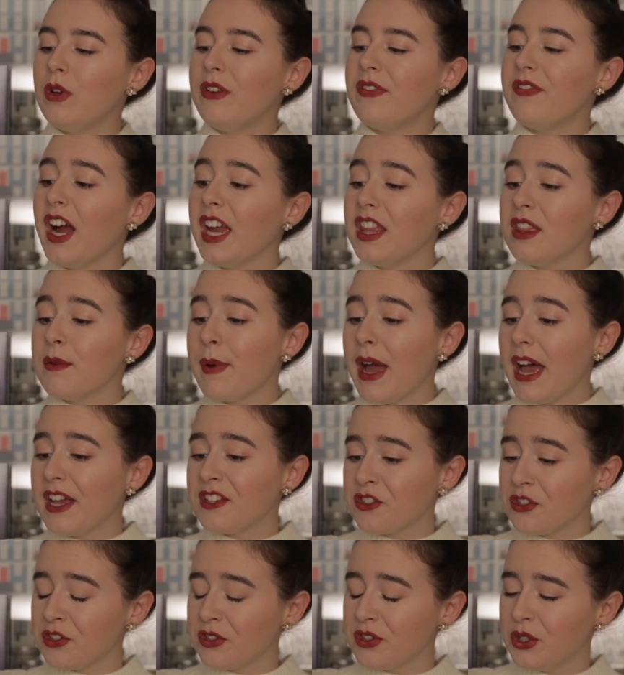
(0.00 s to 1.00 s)
find the
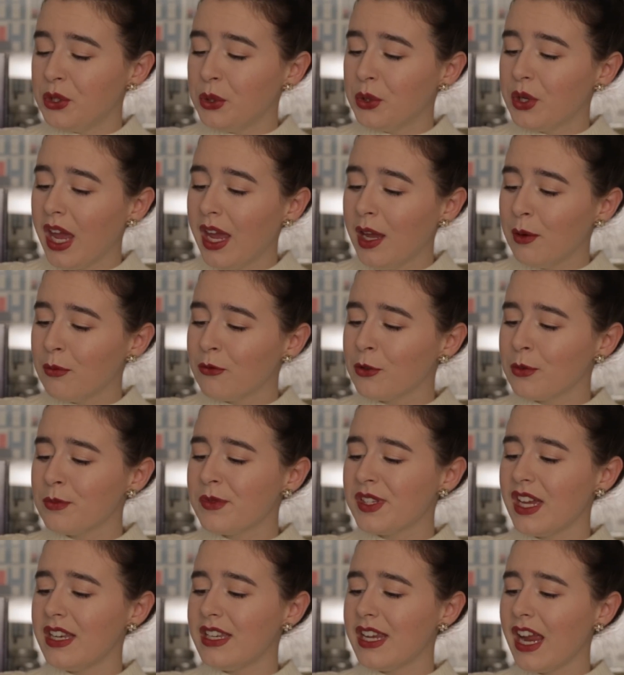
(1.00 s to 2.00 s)
bastards who came from
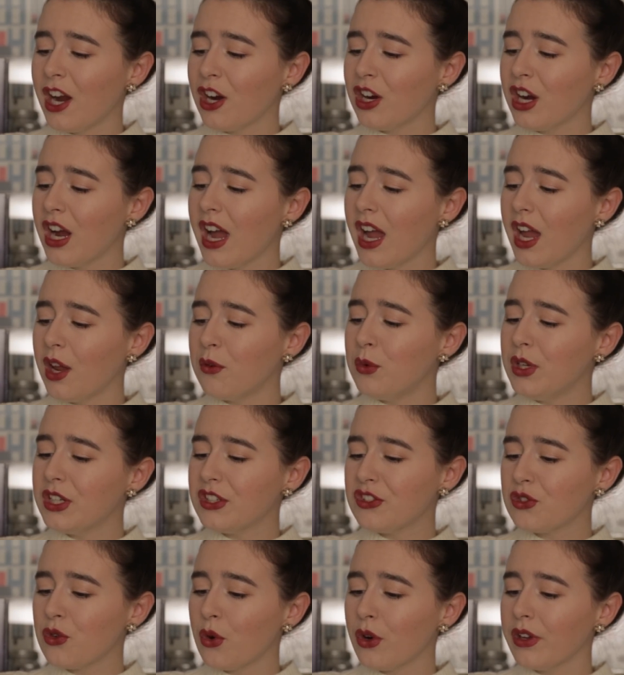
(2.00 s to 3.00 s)
Zentera and we
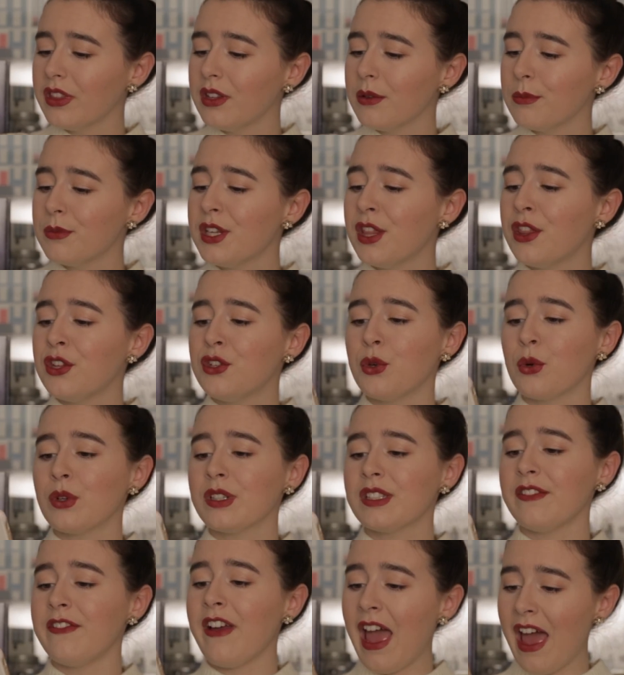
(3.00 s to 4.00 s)
escort them to the
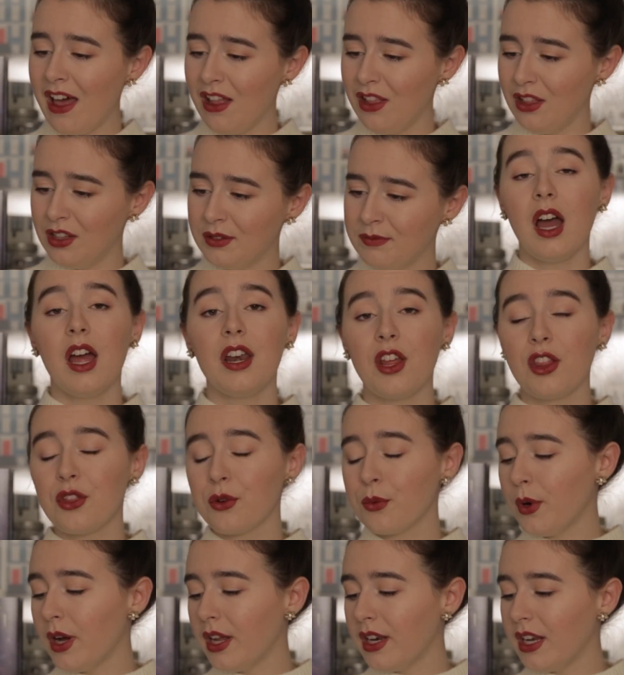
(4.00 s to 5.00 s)
doors of hell.
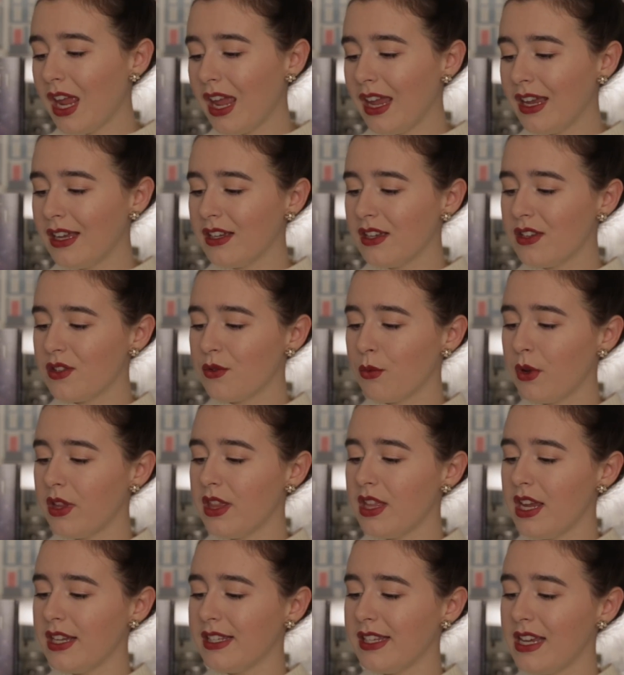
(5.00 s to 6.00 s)
Another one is
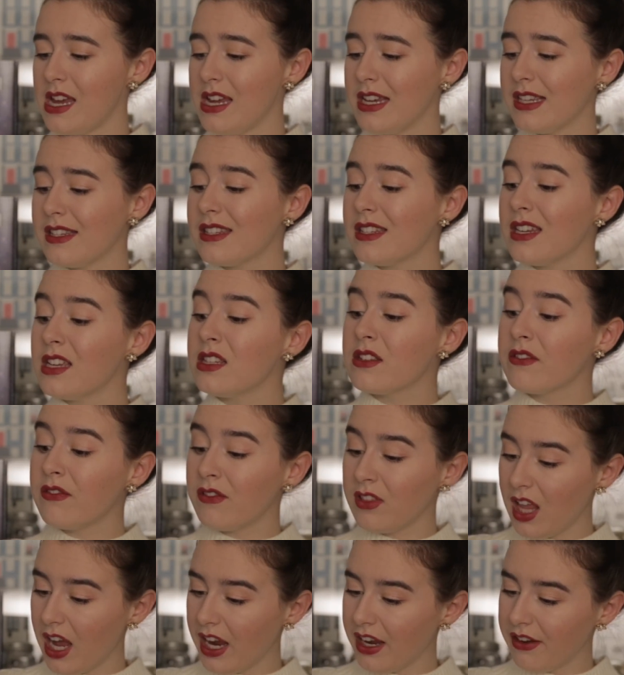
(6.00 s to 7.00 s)
when they say sins
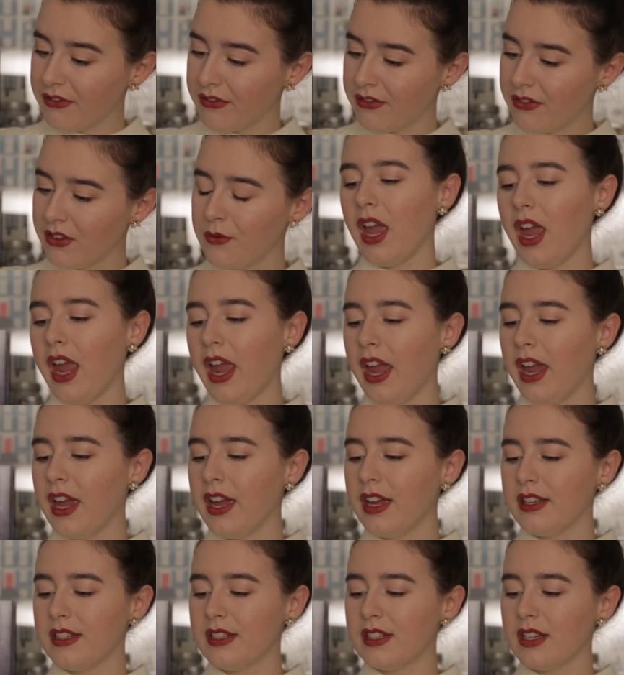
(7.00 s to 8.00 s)
of life.
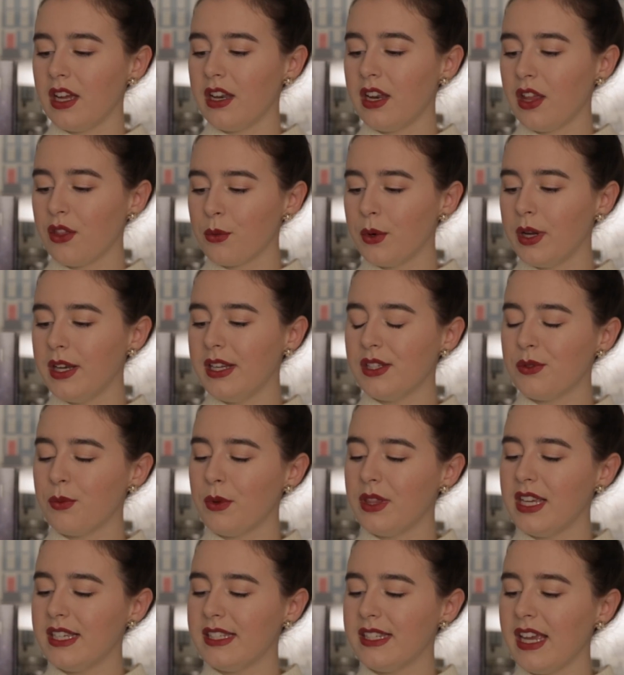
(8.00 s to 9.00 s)
And another one is
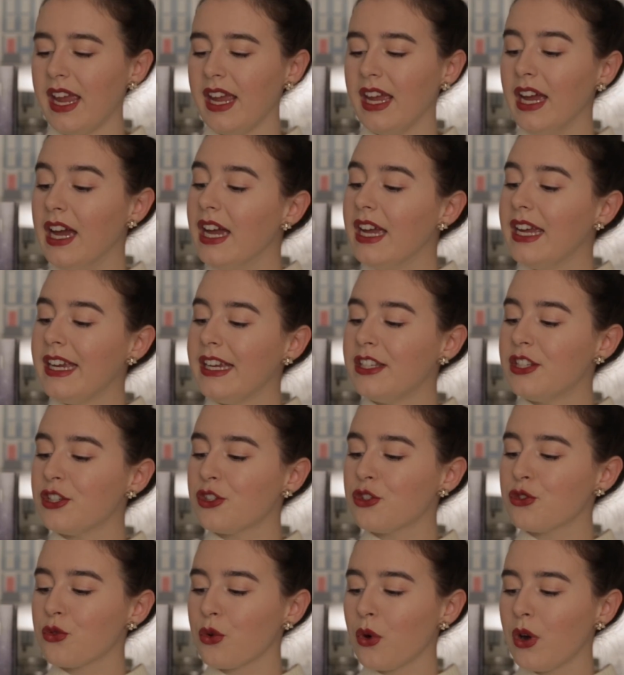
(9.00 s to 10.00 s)
when they say, he
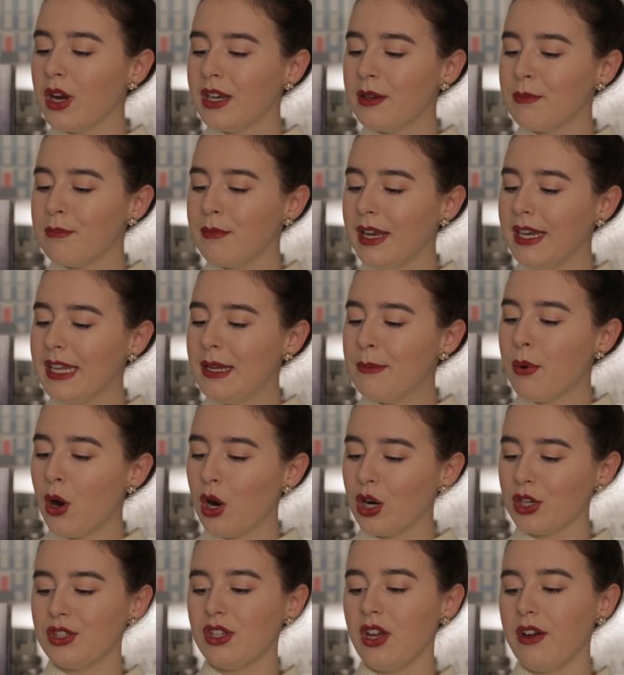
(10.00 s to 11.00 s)
destroyed many
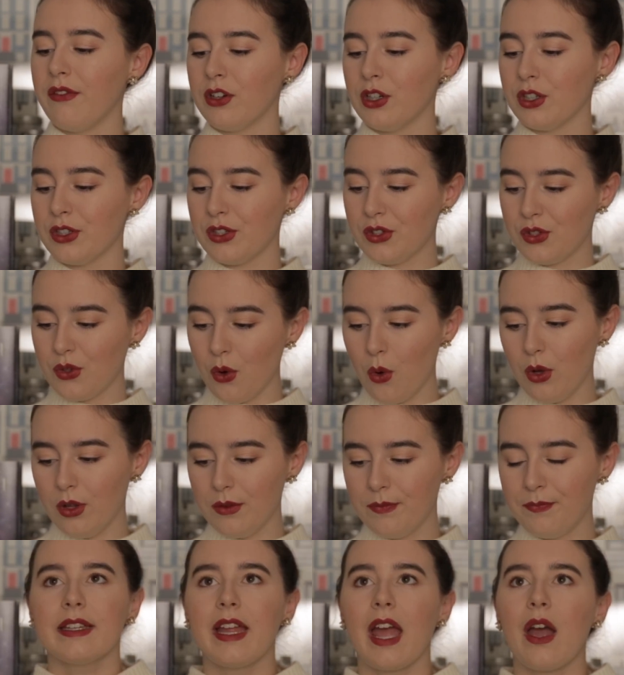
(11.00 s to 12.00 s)
parts of her
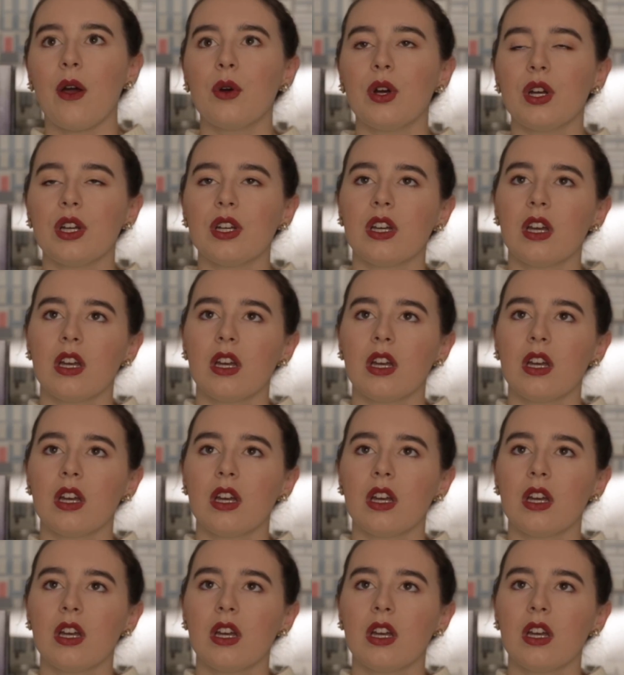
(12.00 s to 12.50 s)
soul. Now,